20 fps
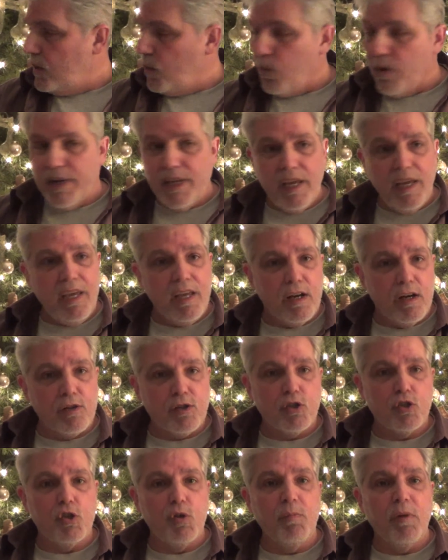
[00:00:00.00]
What he
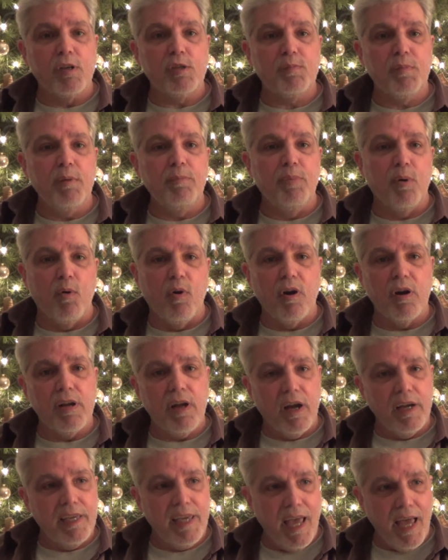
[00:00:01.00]
hears is you must be
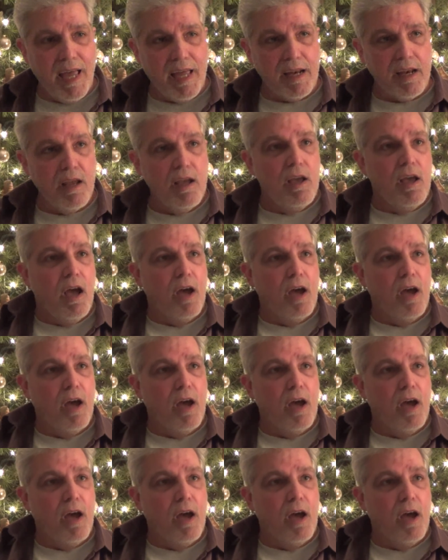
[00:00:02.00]
born again.